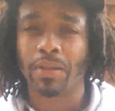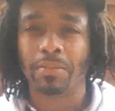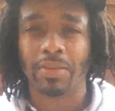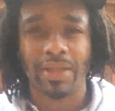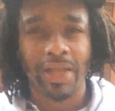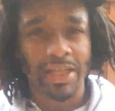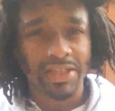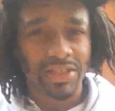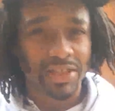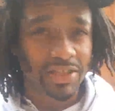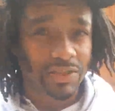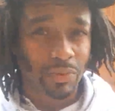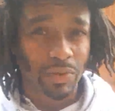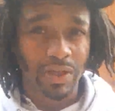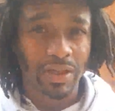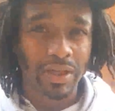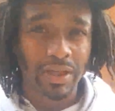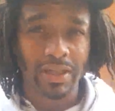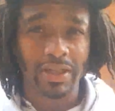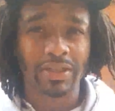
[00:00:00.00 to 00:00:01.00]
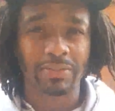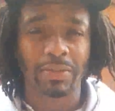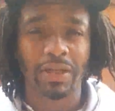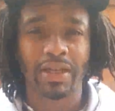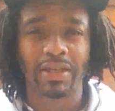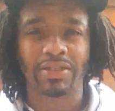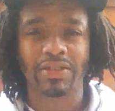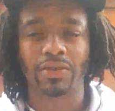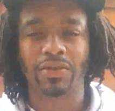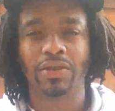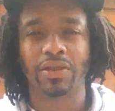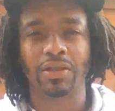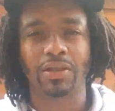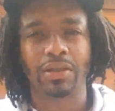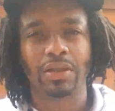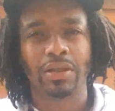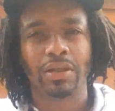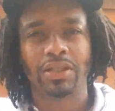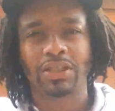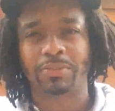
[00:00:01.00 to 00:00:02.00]
but that's just what it is, man. So you
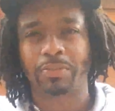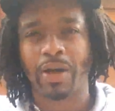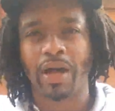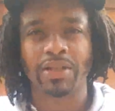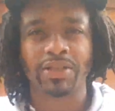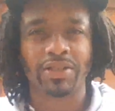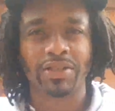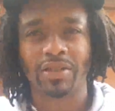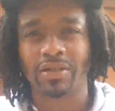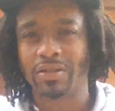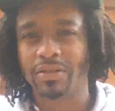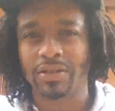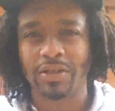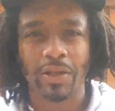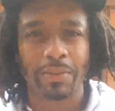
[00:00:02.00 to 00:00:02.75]
can sponsor your, you know